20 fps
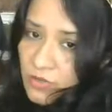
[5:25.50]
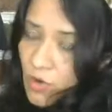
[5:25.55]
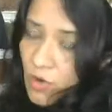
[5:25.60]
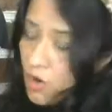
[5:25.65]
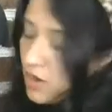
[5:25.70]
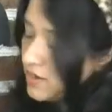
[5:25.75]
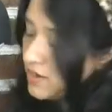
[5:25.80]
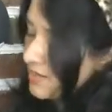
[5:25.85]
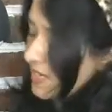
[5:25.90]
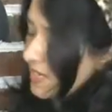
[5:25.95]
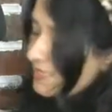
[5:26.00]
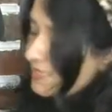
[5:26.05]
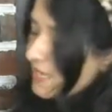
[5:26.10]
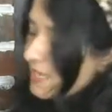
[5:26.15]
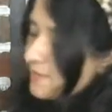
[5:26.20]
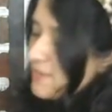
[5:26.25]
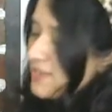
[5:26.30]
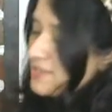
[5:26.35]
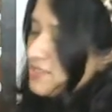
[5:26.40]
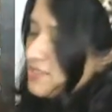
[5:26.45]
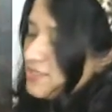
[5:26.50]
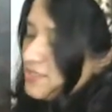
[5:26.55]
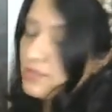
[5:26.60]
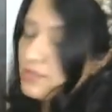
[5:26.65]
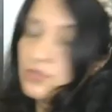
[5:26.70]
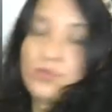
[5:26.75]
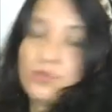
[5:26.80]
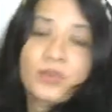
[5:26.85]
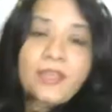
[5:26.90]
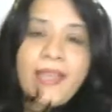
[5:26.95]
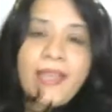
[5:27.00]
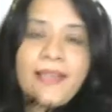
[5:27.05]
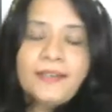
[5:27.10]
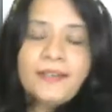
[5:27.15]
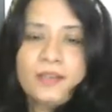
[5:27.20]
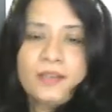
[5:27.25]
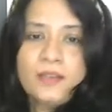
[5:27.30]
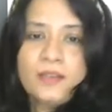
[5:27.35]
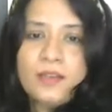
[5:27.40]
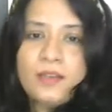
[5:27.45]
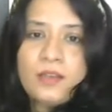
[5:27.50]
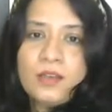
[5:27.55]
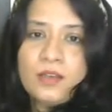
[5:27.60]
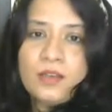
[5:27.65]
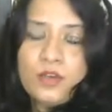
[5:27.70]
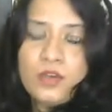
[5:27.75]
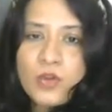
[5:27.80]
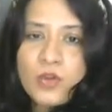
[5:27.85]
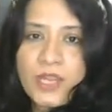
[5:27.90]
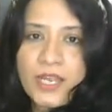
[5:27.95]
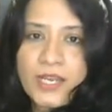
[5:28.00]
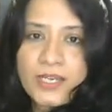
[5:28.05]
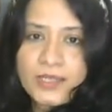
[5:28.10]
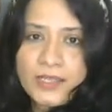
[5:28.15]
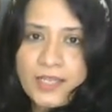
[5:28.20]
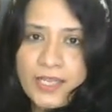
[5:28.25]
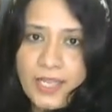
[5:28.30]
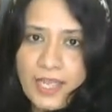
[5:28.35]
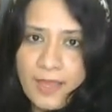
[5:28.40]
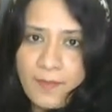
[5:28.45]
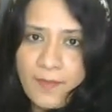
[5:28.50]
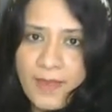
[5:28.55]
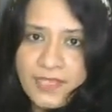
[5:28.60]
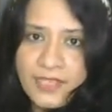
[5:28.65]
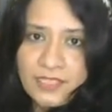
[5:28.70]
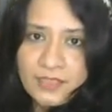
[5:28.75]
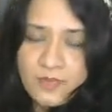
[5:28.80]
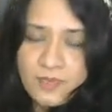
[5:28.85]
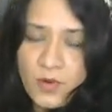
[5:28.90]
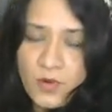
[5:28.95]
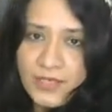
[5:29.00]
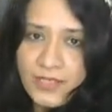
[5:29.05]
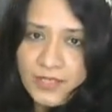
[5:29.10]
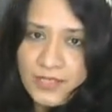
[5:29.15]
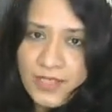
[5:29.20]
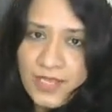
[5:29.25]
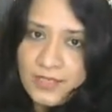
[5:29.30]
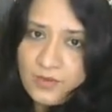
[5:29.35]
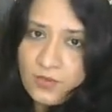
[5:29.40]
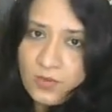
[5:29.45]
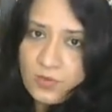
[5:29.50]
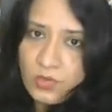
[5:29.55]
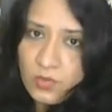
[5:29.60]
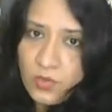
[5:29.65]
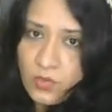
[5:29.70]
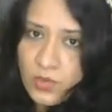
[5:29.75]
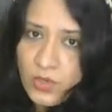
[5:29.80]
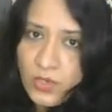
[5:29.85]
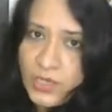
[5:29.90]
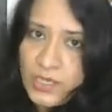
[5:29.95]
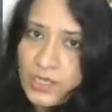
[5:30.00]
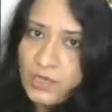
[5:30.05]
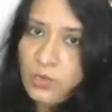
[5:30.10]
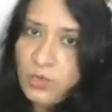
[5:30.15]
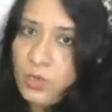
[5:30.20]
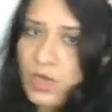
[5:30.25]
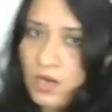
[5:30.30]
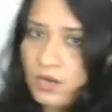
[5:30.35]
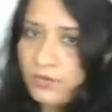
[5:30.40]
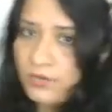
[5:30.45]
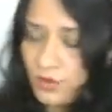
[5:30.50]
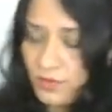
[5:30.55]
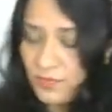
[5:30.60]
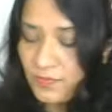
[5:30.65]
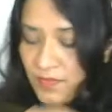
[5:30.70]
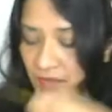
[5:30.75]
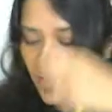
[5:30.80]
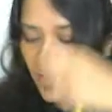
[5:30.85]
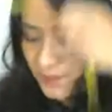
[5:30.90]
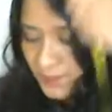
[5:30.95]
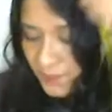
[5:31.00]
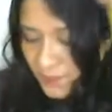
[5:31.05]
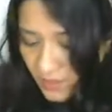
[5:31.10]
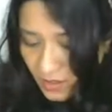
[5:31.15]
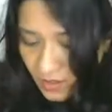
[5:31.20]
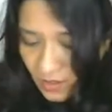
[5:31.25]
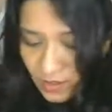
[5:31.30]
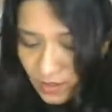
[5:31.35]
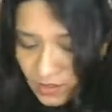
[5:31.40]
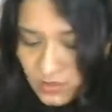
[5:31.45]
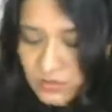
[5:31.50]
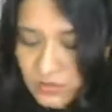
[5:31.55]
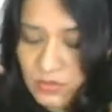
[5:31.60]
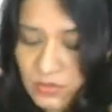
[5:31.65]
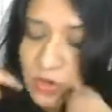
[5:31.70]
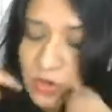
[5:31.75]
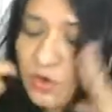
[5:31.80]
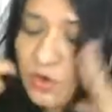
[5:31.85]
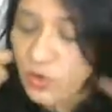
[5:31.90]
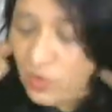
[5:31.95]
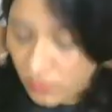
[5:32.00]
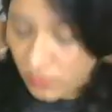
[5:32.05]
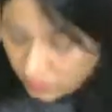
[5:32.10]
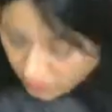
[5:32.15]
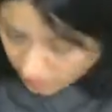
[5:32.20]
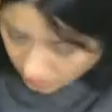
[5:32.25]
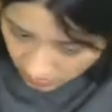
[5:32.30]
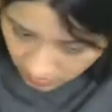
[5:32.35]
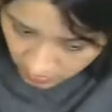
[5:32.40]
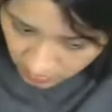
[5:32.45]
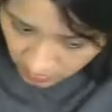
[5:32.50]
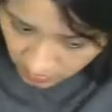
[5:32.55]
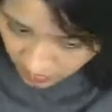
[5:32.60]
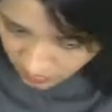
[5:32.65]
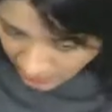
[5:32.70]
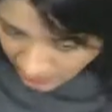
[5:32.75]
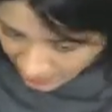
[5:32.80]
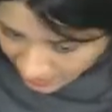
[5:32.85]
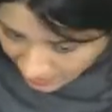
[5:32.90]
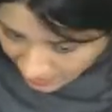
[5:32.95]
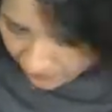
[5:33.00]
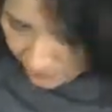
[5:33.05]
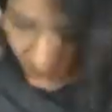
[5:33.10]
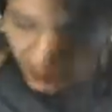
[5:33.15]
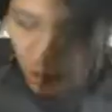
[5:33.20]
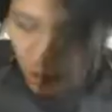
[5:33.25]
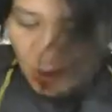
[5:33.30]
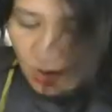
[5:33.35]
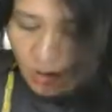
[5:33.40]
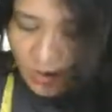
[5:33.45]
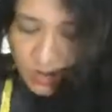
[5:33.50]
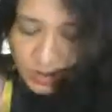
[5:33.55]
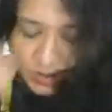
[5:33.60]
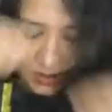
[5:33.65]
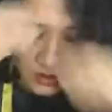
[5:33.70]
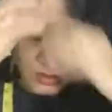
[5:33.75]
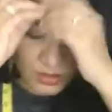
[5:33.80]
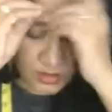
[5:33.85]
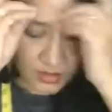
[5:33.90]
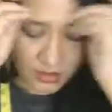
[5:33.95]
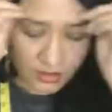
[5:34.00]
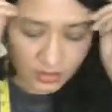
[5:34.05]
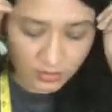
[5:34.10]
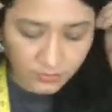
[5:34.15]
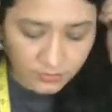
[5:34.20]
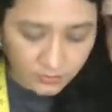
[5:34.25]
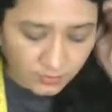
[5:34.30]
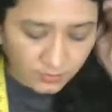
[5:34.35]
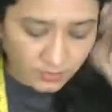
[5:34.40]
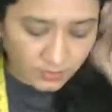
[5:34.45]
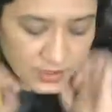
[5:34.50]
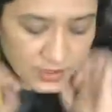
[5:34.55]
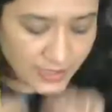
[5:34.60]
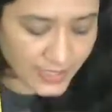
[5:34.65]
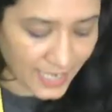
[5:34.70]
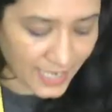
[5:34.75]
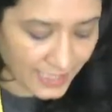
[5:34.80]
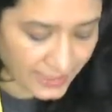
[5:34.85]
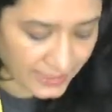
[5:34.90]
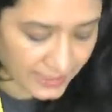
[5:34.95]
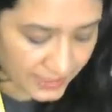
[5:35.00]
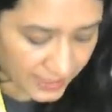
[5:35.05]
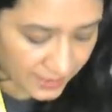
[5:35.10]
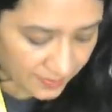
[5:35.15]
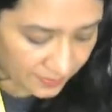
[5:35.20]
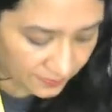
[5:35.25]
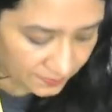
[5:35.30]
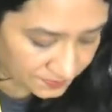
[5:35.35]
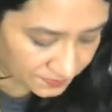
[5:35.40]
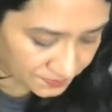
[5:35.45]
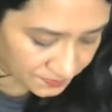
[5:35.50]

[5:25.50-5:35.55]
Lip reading: or as I mentioned, you can locate the apex point and we can work from there. So pick up your style tape.